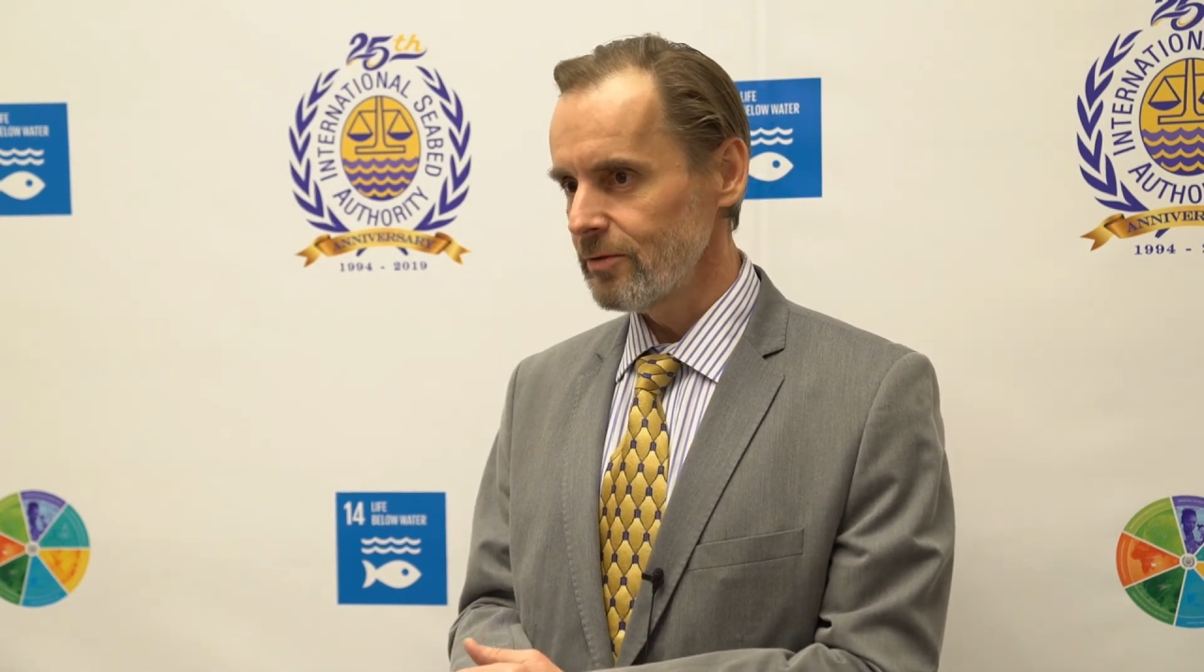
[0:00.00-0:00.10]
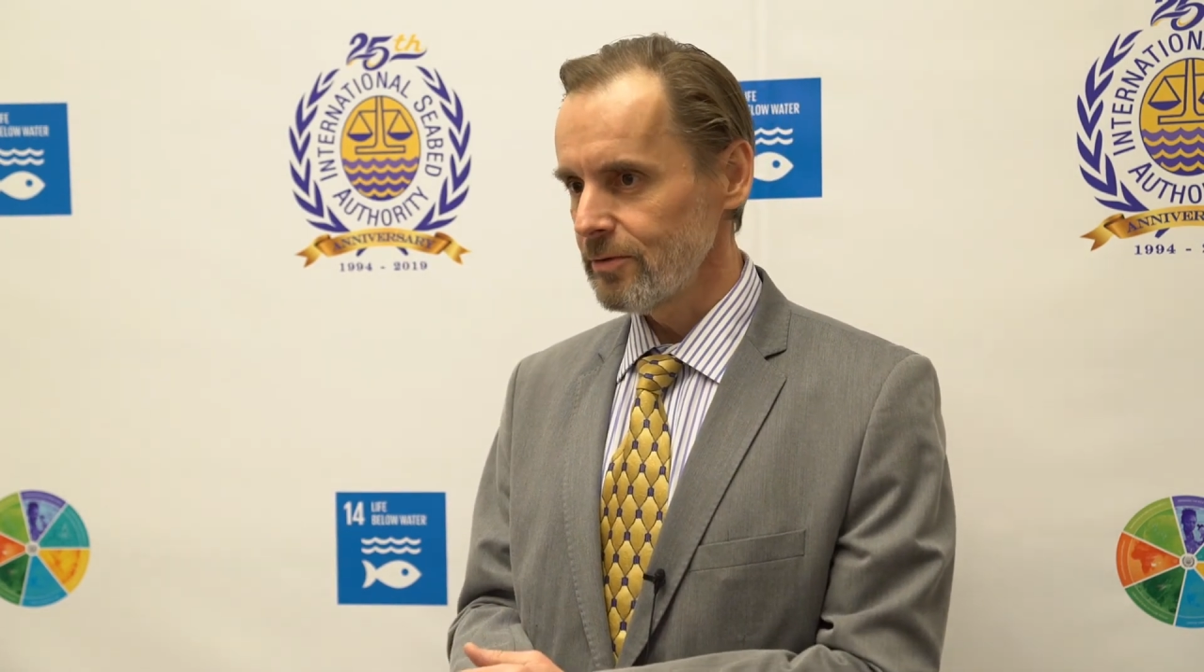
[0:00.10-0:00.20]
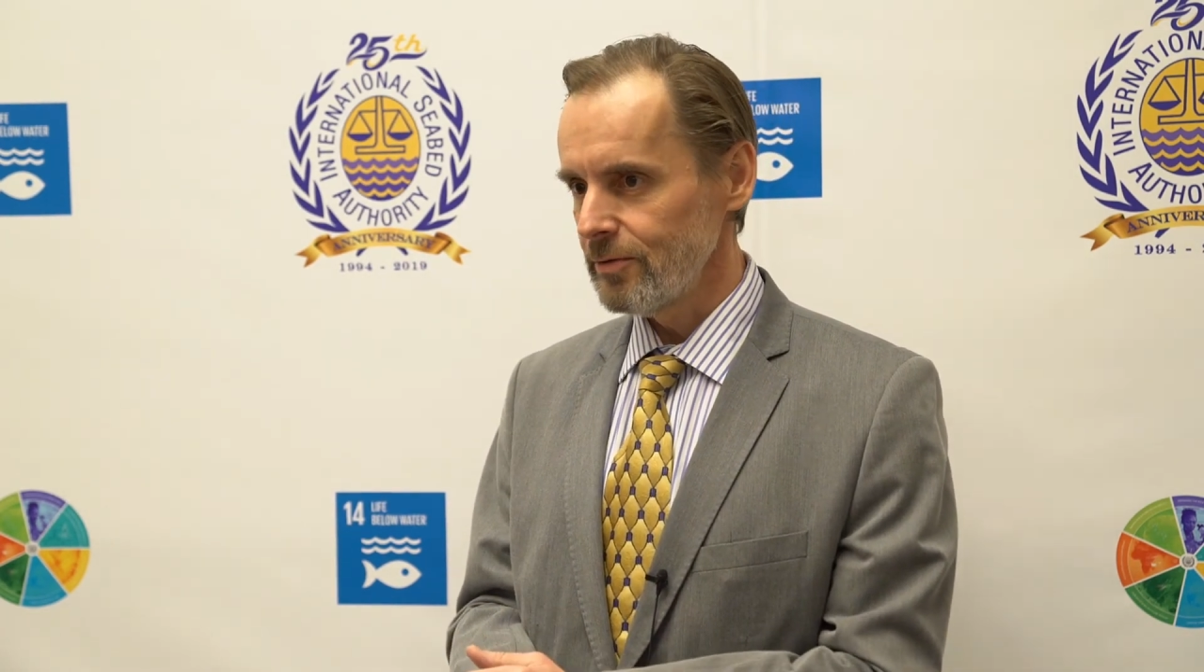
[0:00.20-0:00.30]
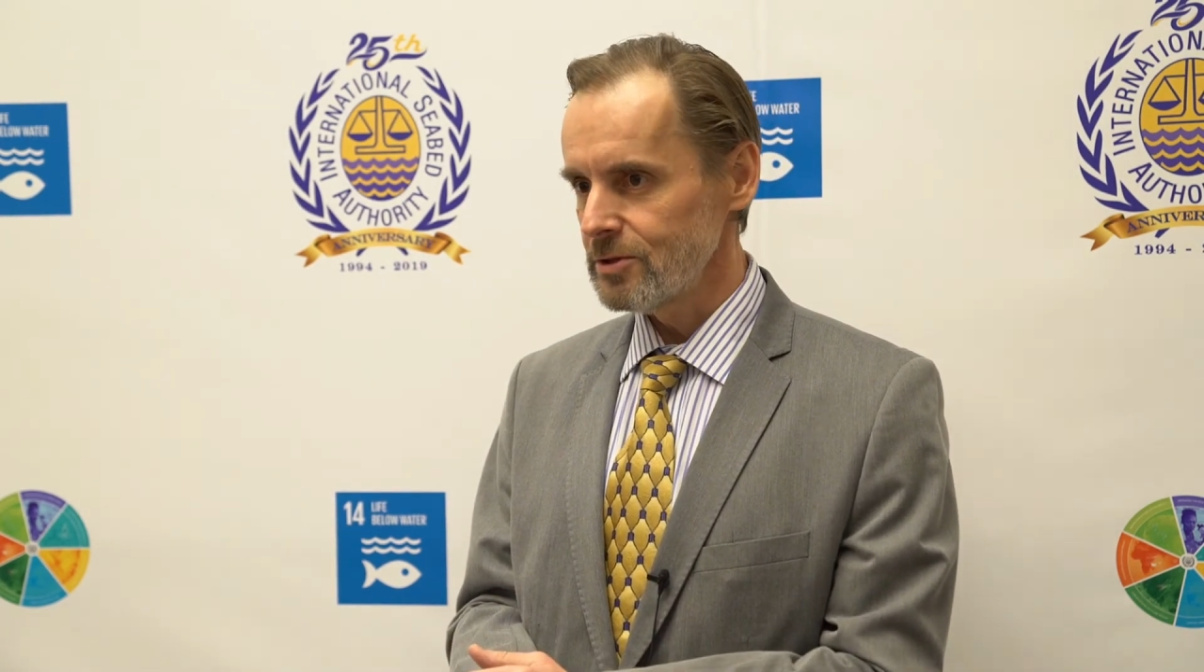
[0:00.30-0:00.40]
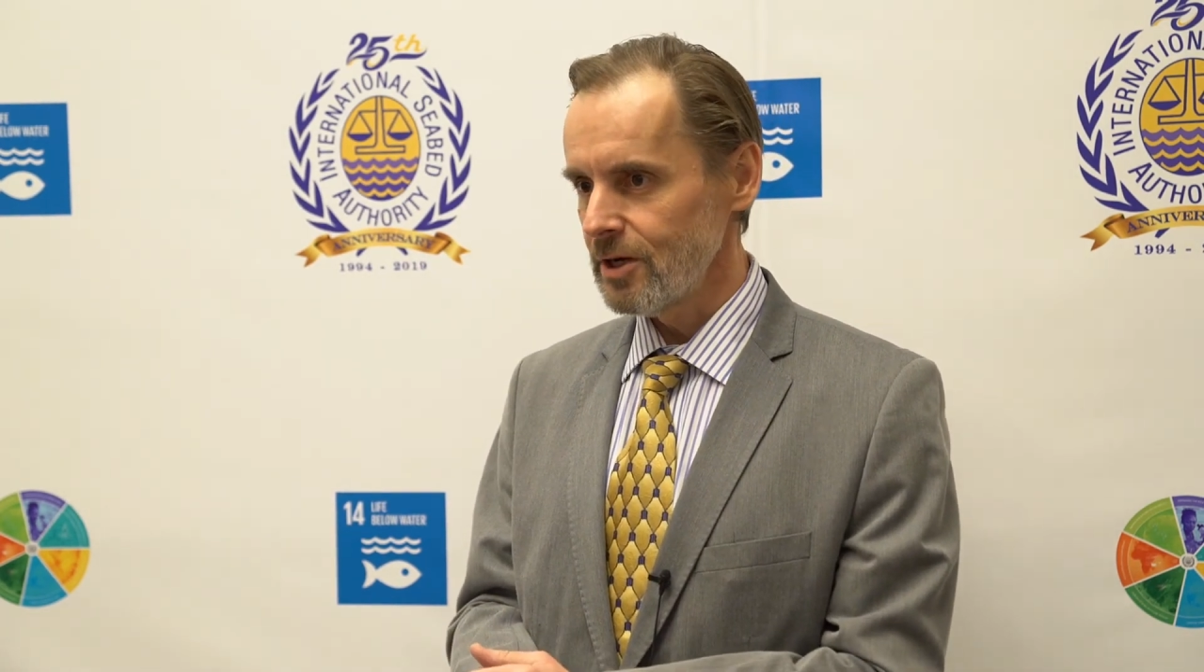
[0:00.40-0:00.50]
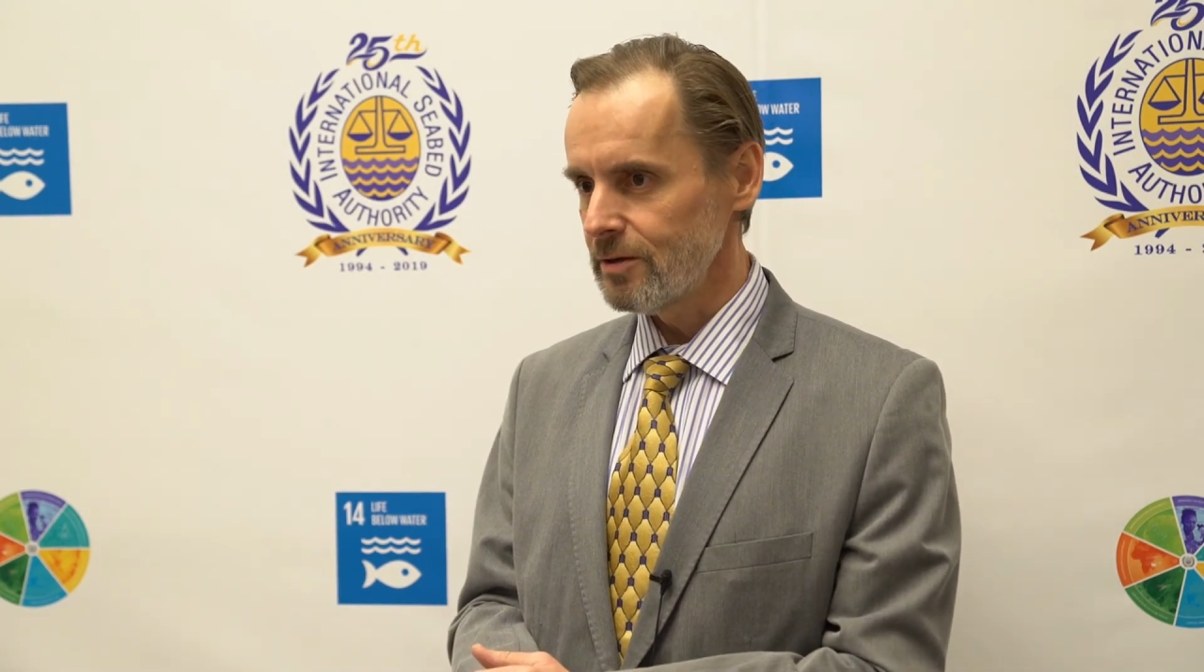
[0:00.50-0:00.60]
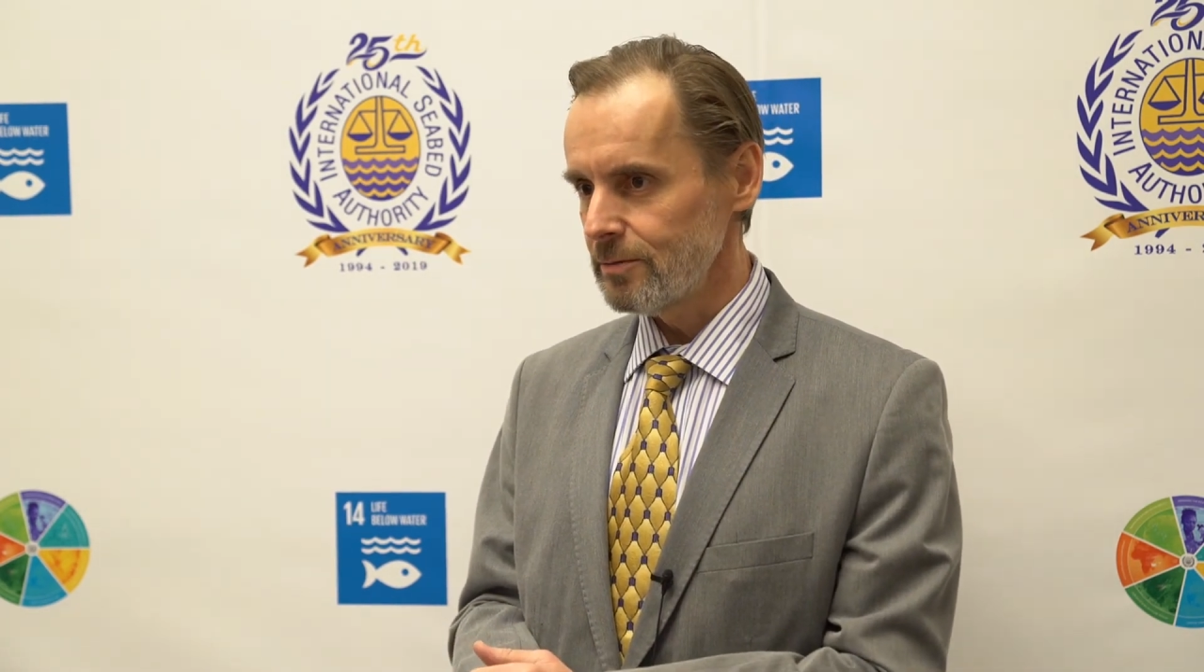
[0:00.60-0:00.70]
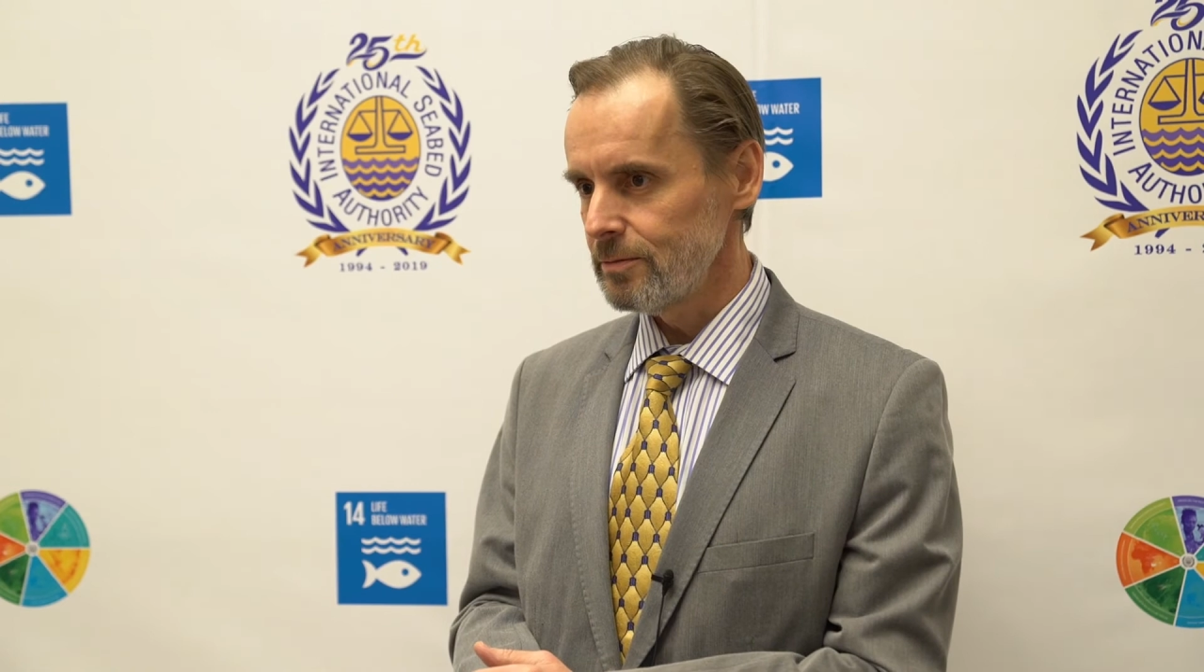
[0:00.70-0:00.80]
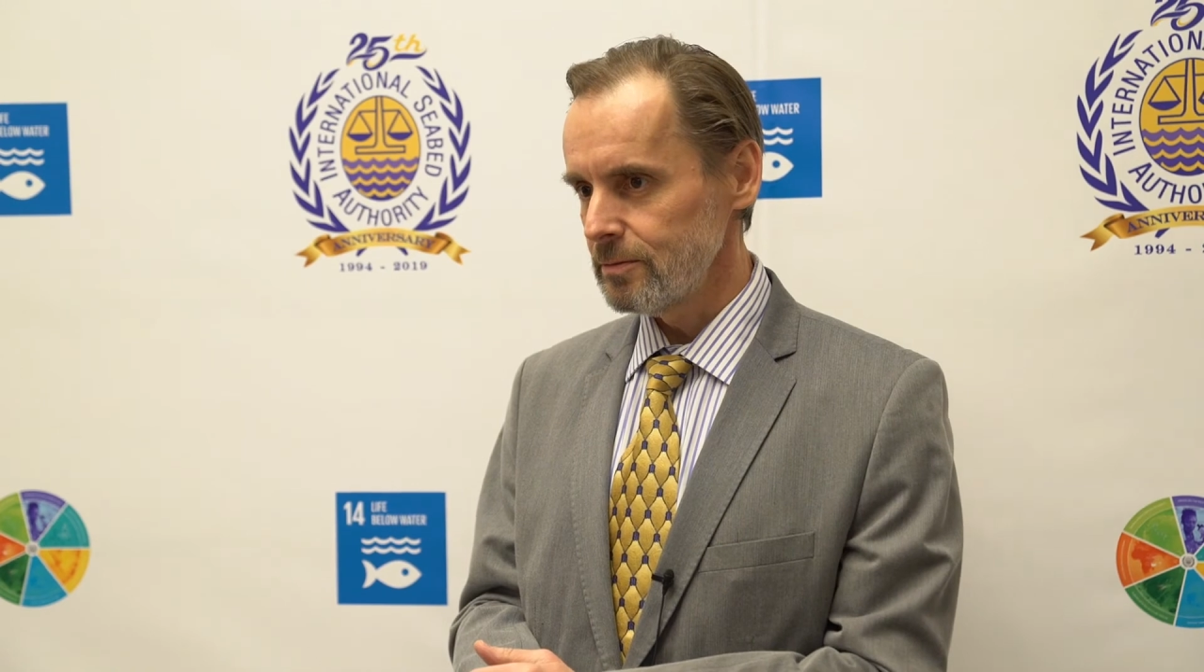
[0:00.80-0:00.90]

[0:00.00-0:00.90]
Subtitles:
which are,